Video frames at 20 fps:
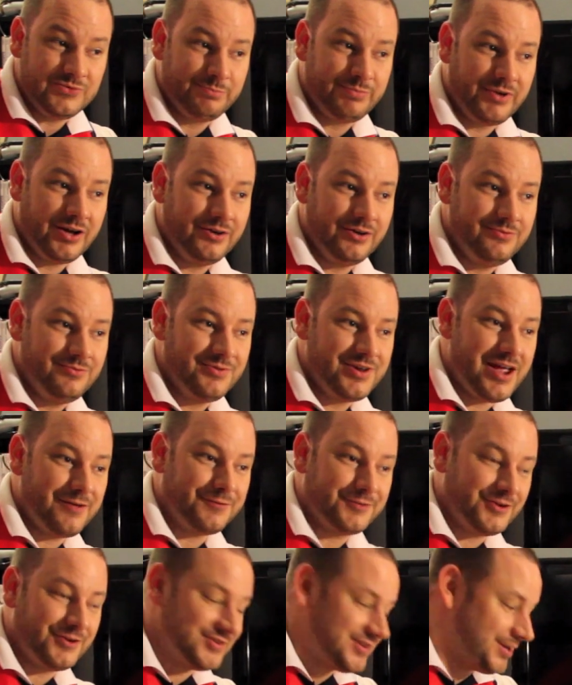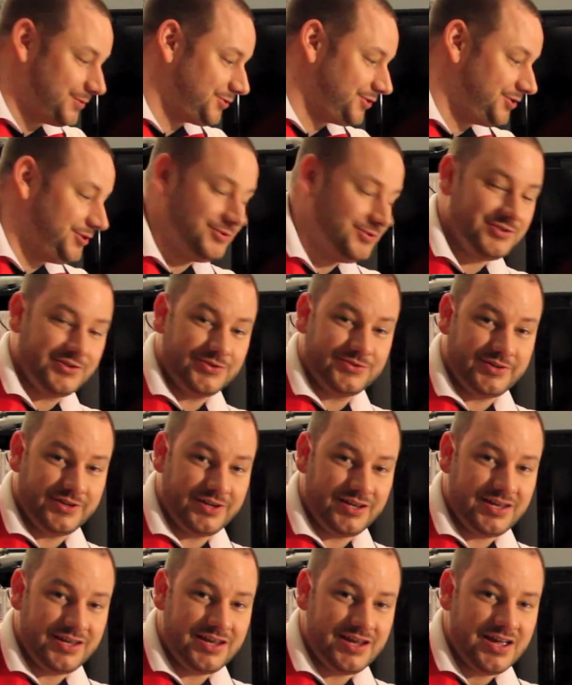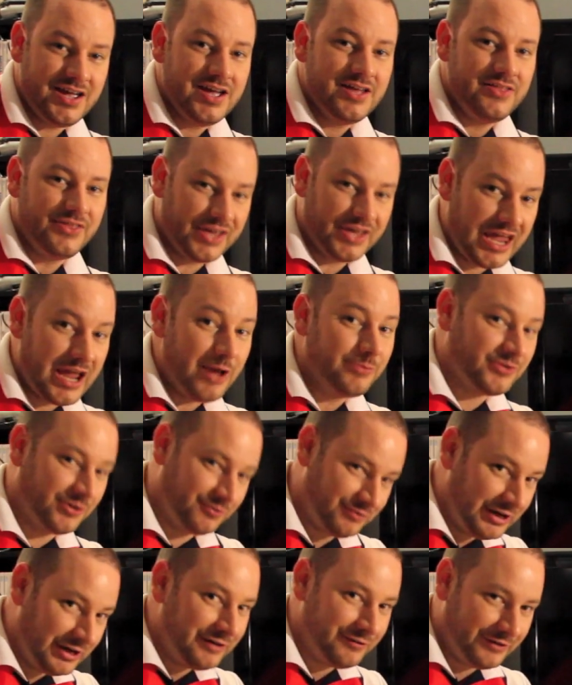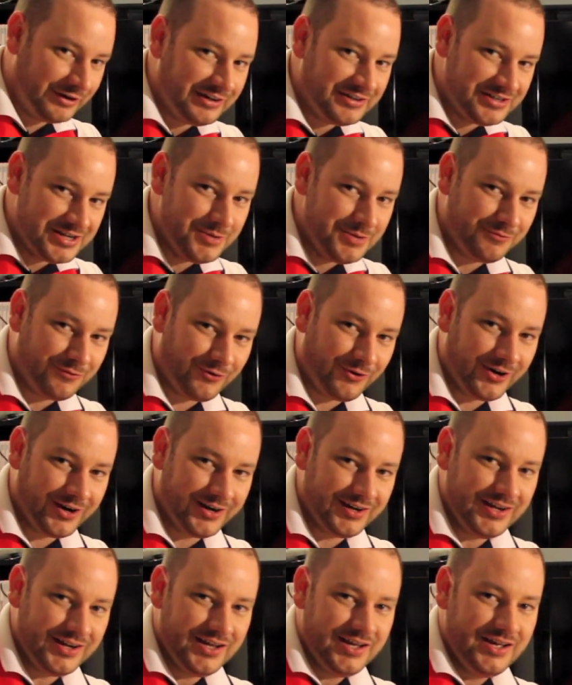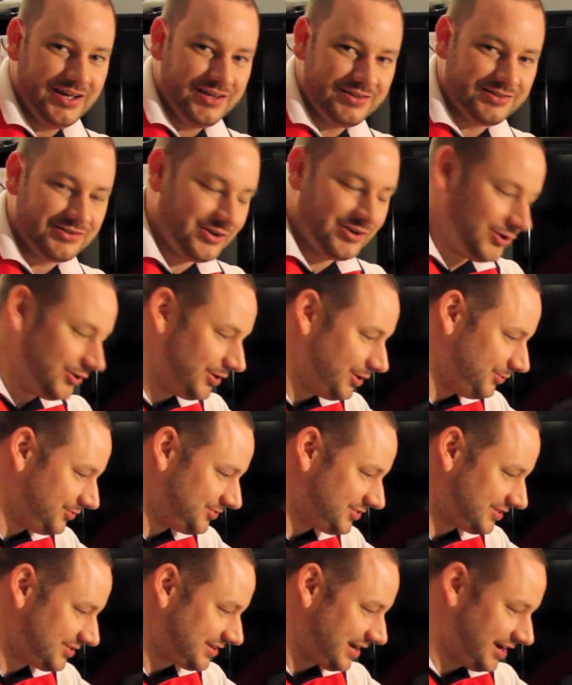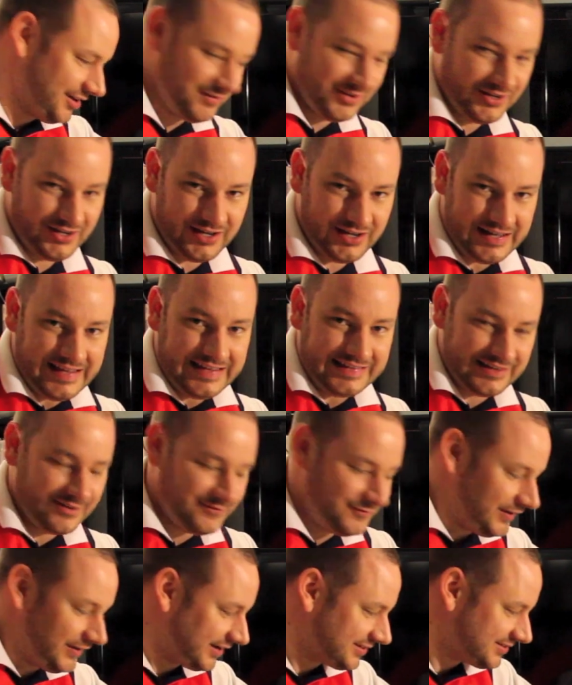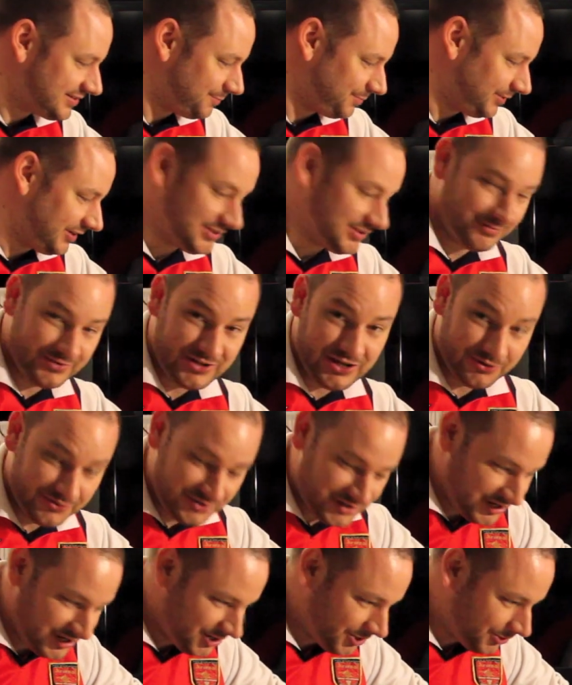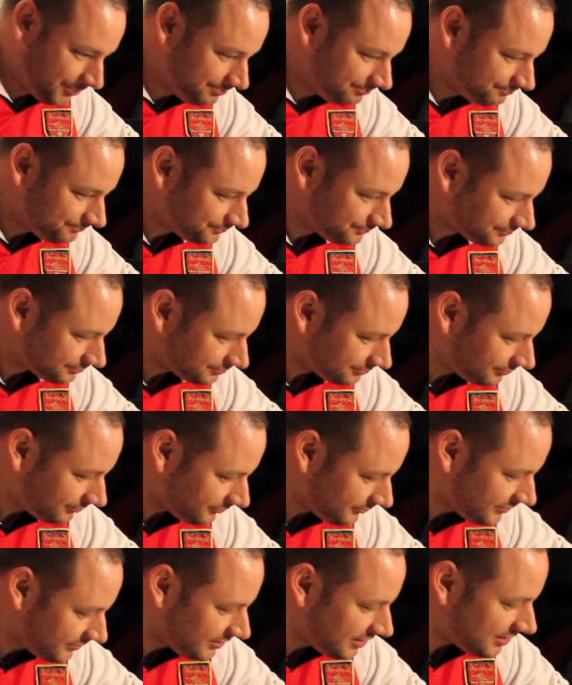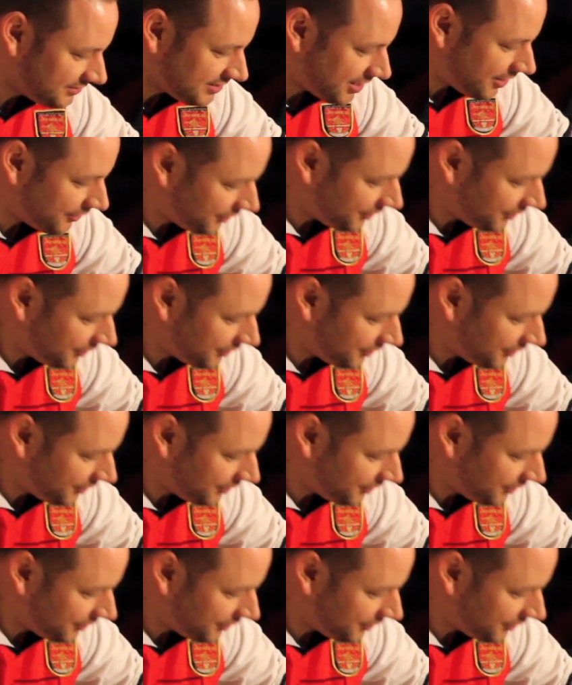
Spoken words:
but we have to understand with the Neo Geo CD, the games are very, very cheap for it, so it was just kind of an easy fix to play some Neo Geo. Down